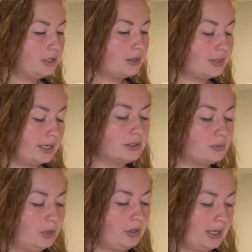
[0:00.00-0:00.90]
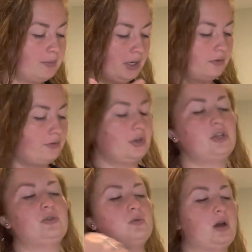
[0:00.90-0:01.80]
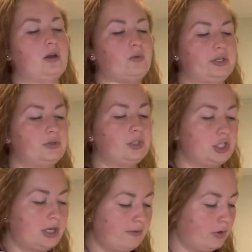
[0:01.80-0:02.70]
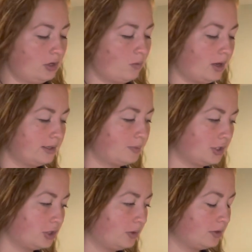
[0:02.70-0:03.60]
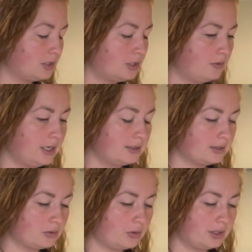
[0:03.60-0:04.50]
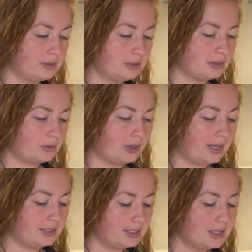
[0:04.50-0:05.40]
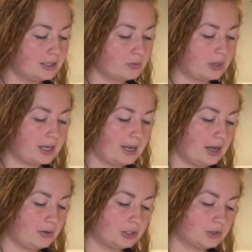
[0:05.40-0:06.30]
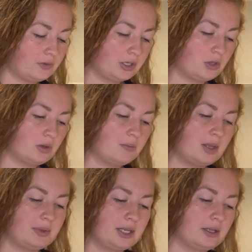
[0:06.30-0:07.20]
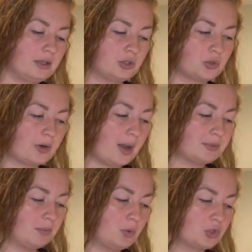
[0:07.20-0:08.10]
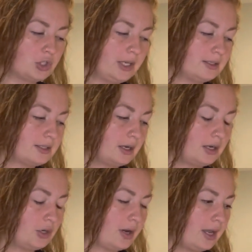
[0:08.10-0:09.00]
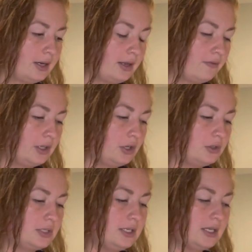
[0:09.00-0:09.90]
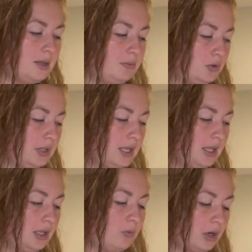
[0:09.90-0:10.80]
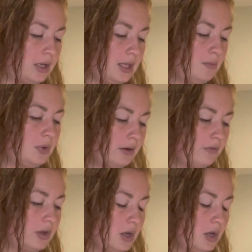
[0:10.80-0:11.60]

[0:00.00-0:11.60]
things will get better for you. You are going to achieve what you want, especially with those two Ace of Swords. So I see things working out. I just feel like you could maybe get a little trapped emotionally and stuck in your head. I feel like you just need to keep doing the healing work and keep kind of